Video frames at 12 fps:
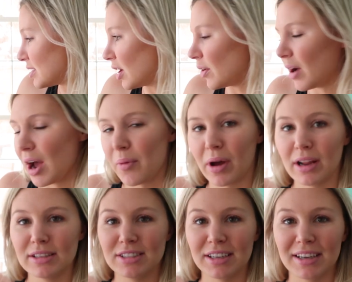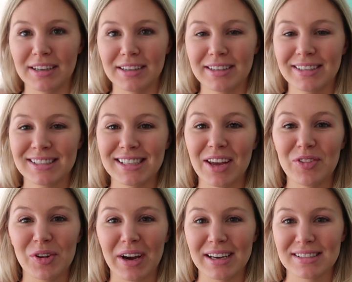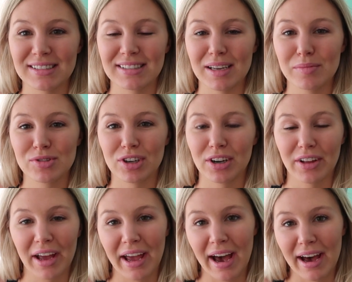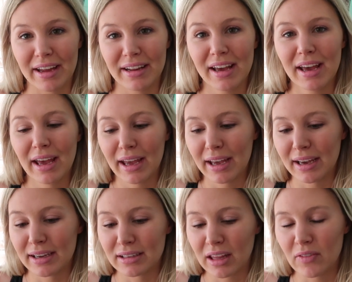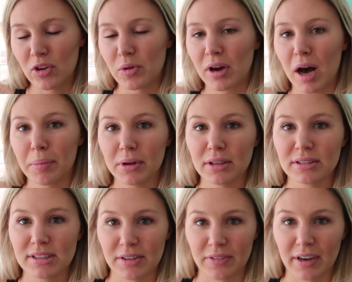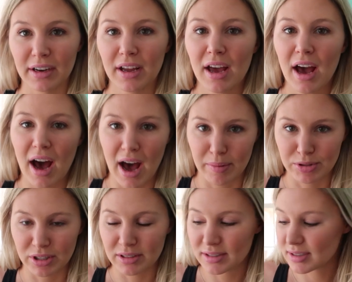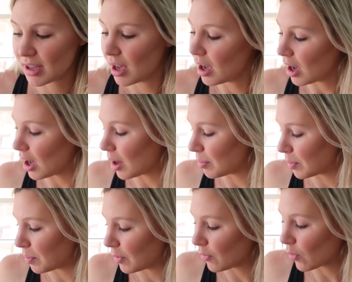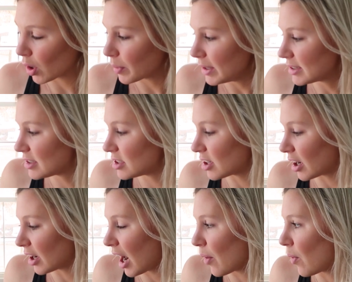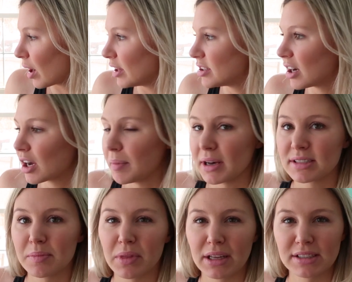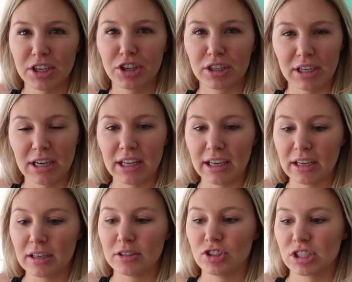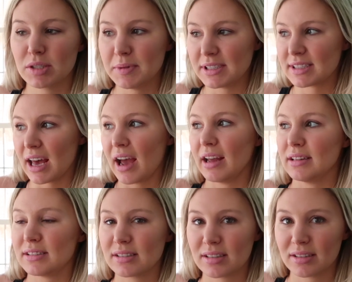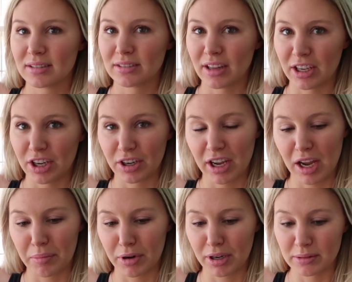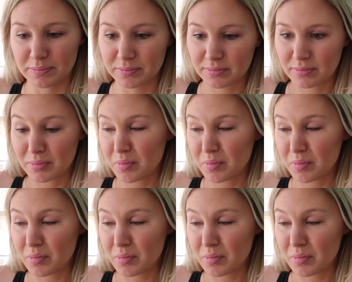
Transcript: So I wanted to save you guys the same struggle I had and give you a couple different options. But before we start, I want to talk about some things that you're going to need just besides like your camera